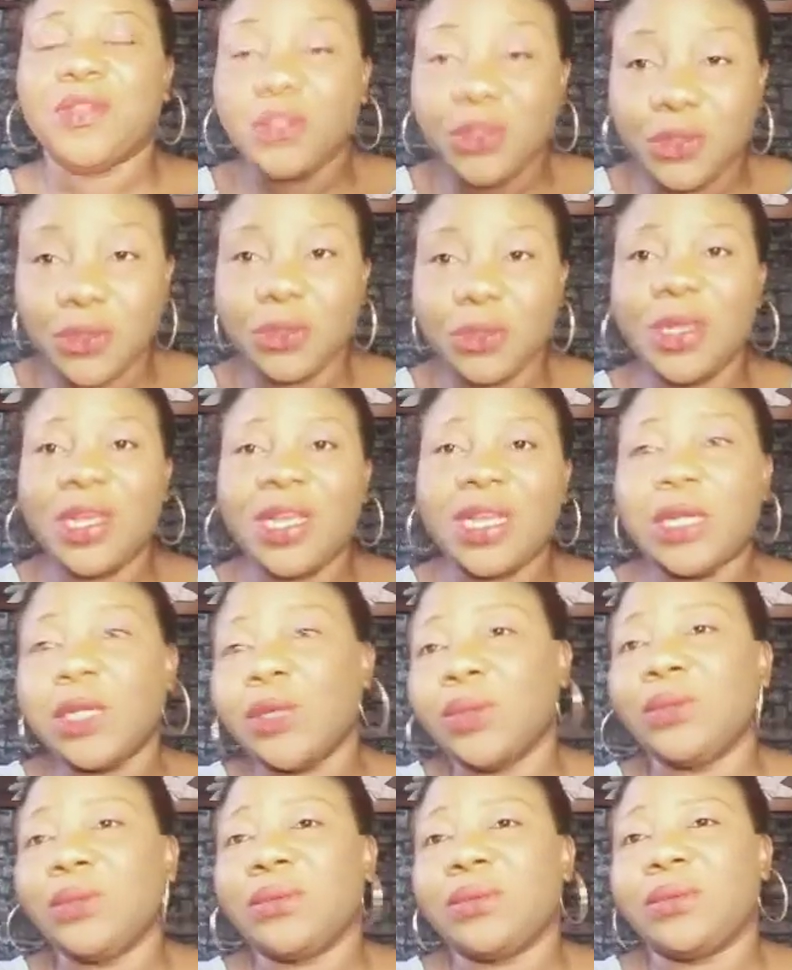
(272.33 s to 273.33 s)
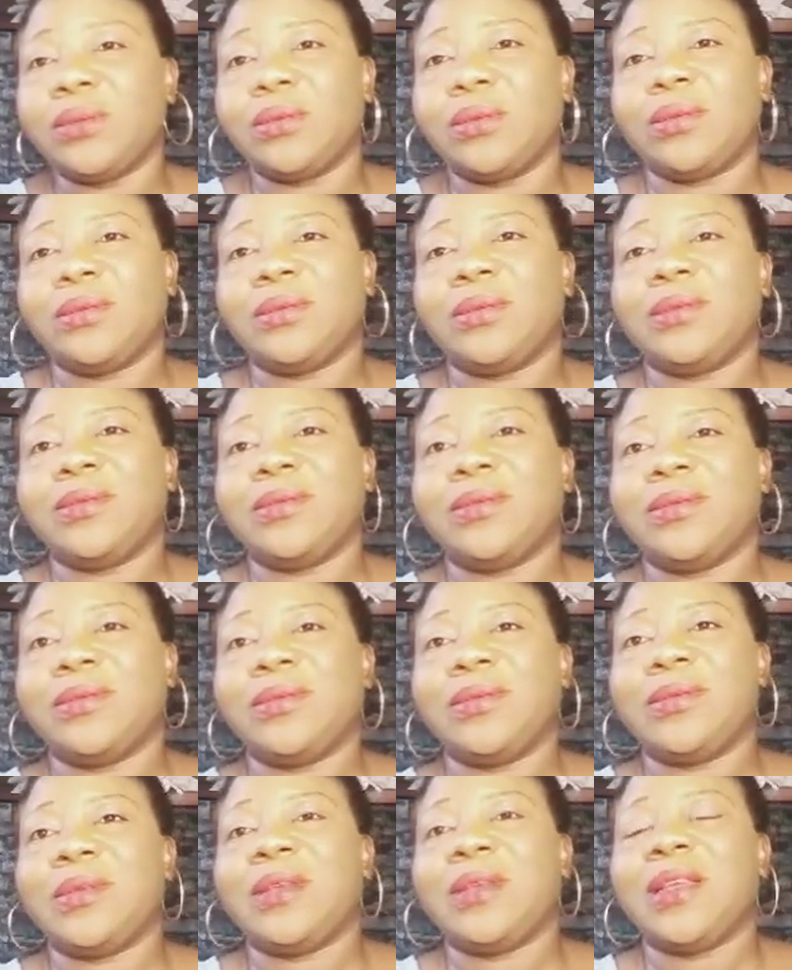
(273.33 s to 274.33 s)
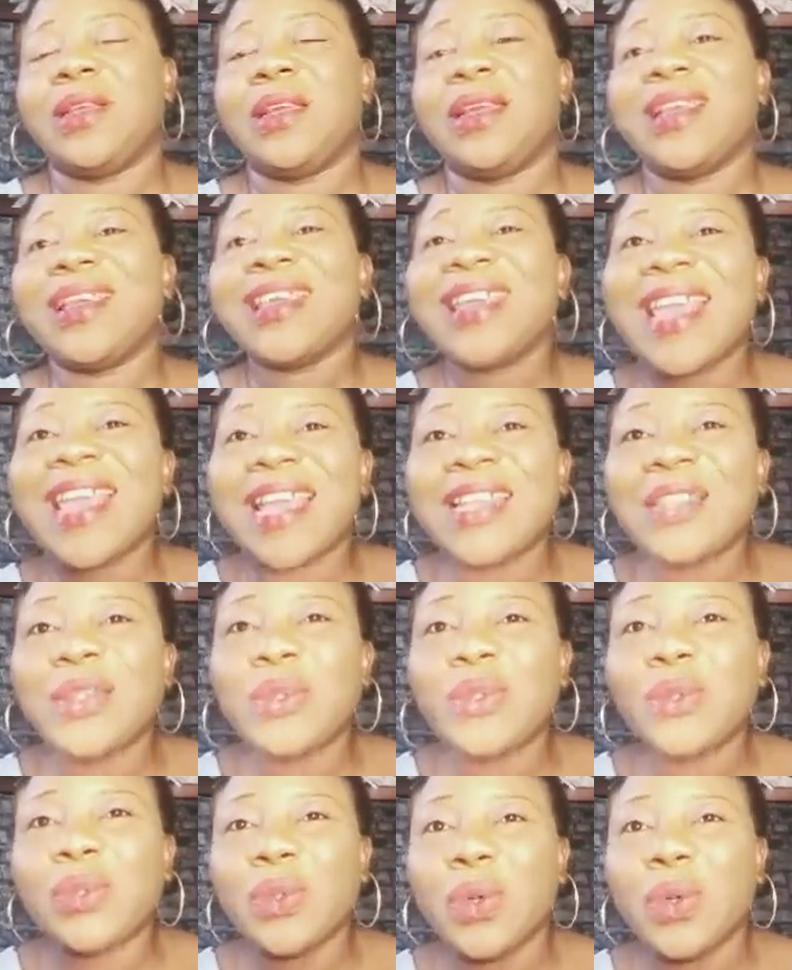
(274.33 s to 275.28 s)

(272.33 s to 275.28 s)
You alone can